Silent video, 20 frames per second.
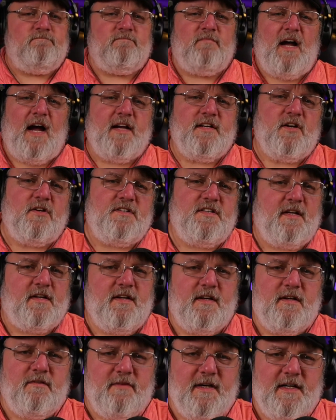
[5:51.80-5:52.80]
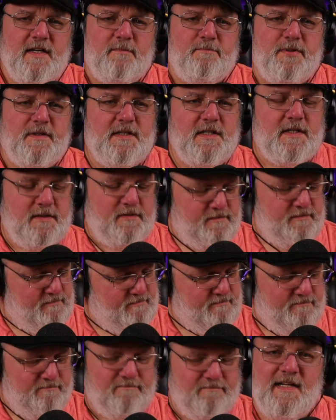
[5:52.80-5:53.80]
I'd go tell you to read the book,
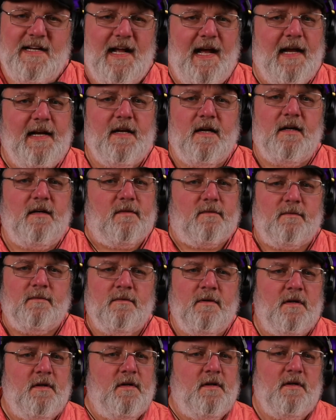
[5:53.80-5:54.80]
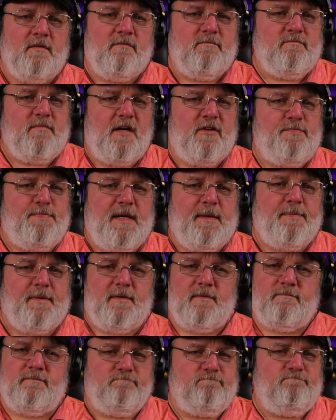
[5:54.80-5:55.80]
but I know most
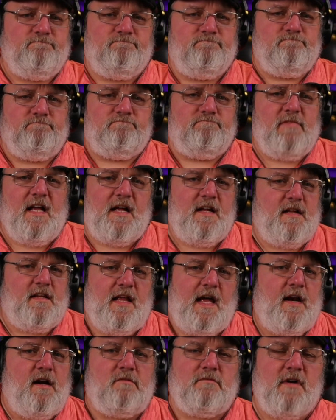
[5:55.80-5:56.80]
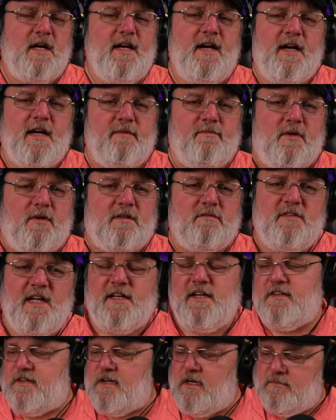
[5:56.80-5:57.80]
people, they don't read anymore. They
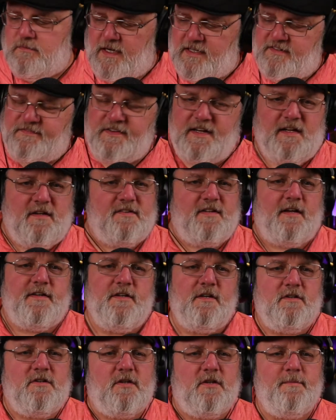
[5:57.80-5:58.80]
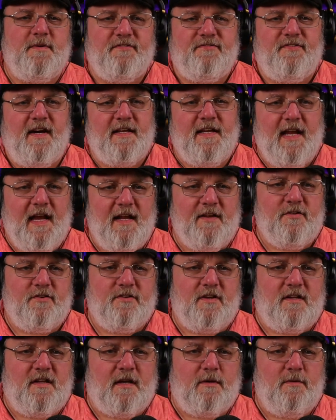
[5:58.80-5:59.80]
just go watch videos on YouTube to find the answers
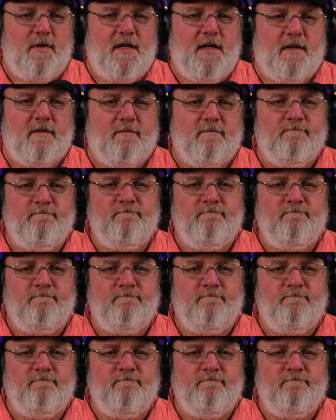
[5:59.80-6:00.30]
that they want.